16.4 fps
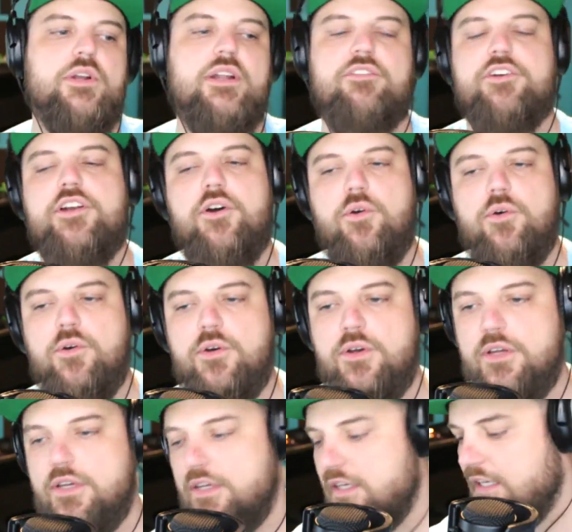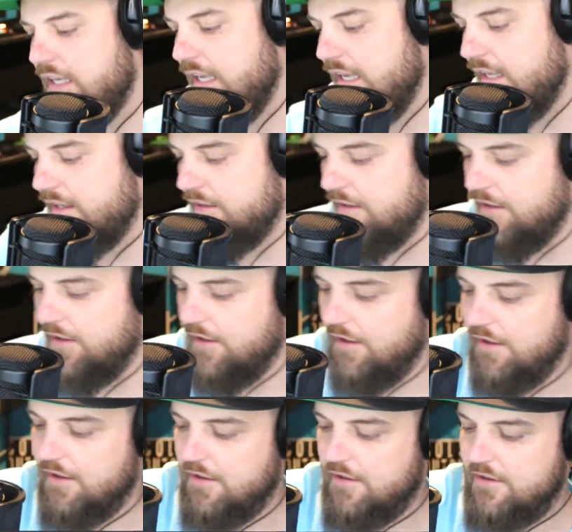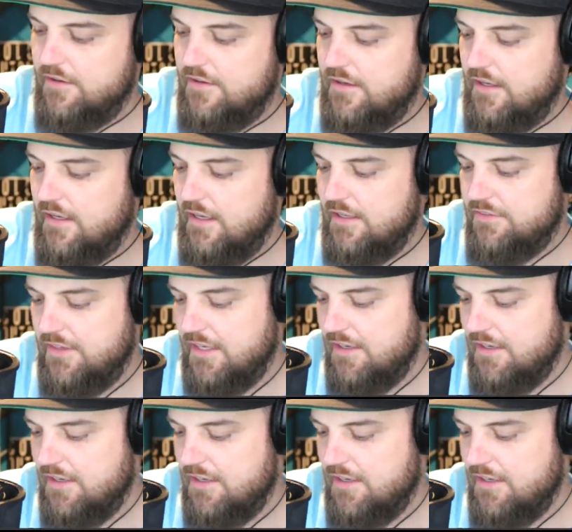ever know. And they